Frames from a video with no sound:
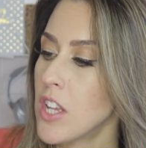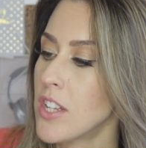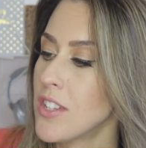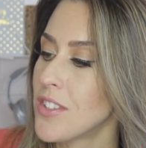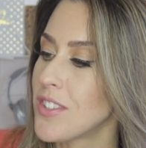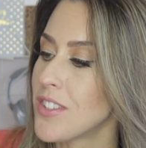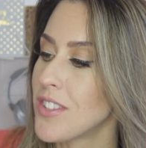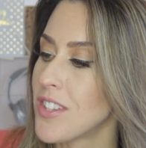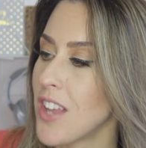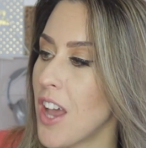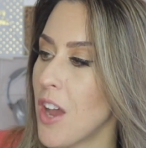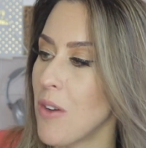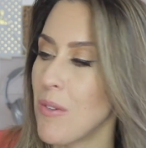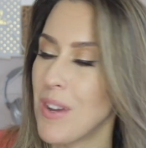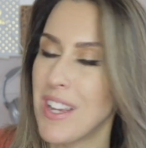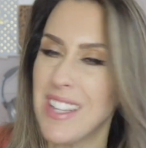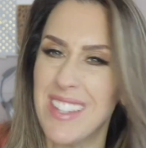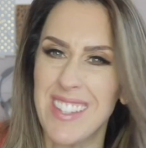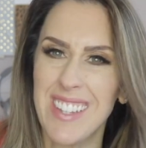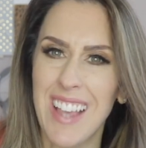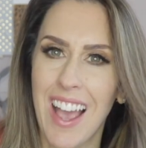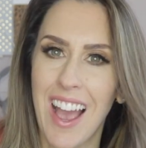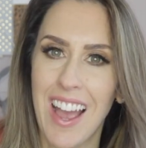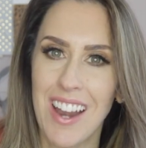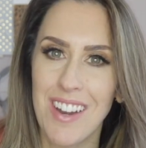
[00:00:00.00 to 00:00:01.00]
So
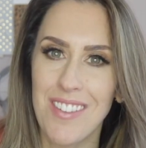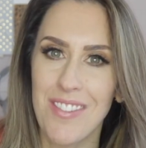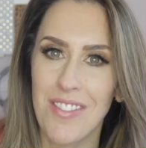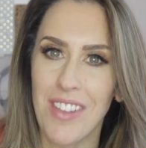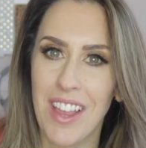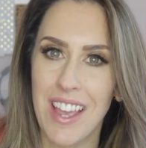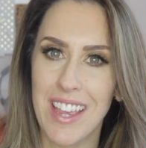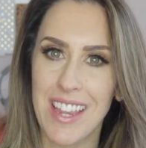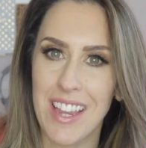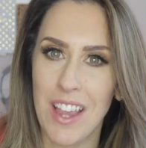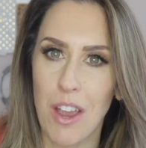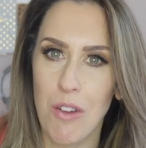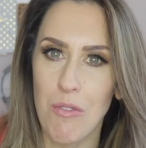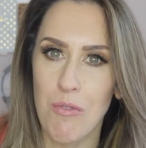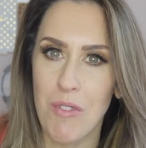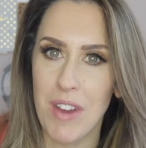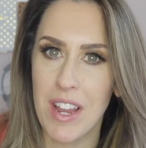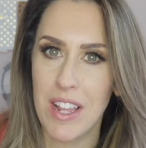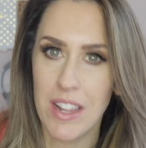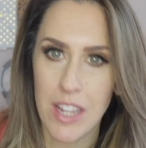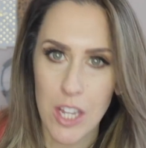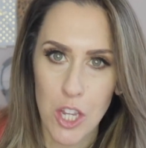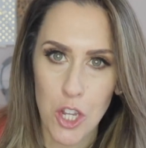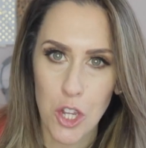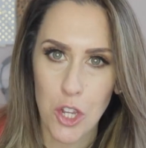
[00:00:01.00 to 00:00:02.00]
it's kind of like a
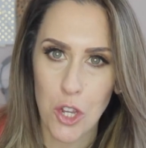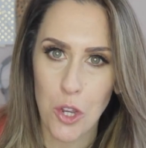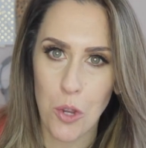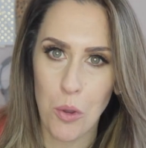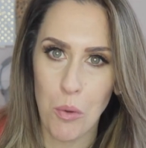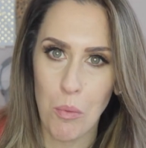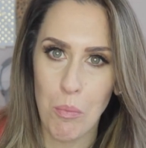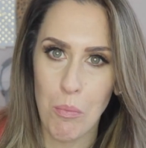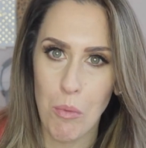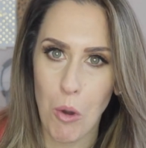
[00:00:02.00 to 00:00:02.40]
really cute,